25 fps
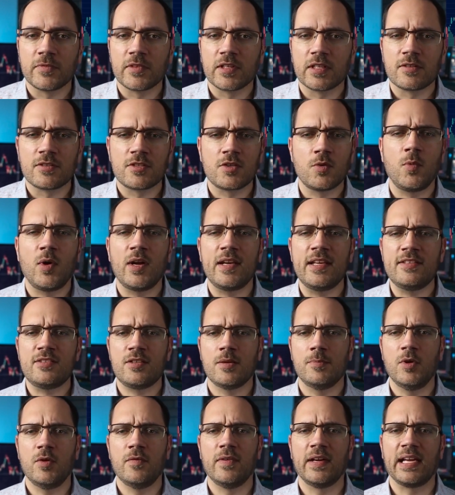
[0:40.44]
So what is
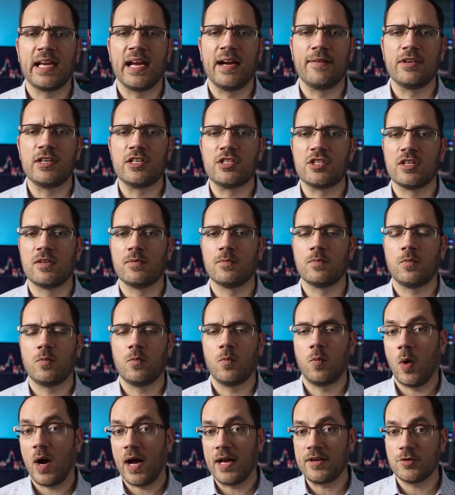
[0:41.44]
a moving average and
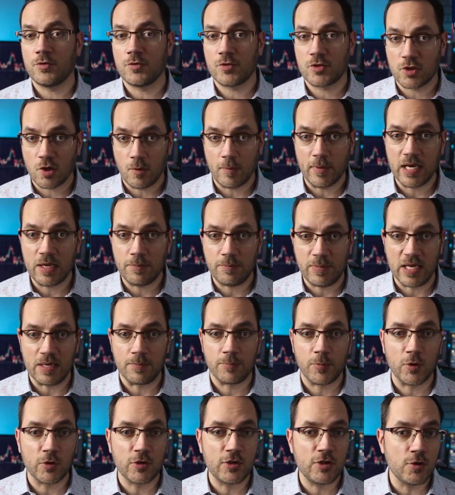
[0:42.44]
why do so many
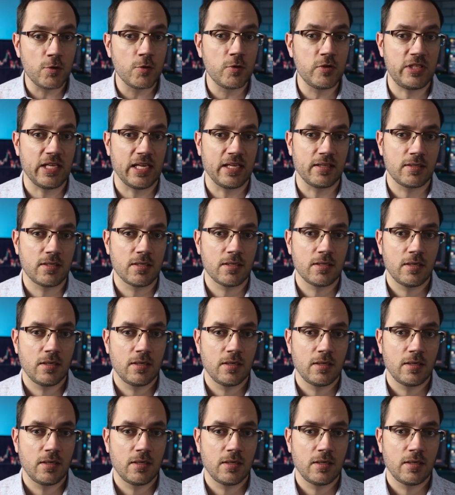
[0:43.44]
people use it?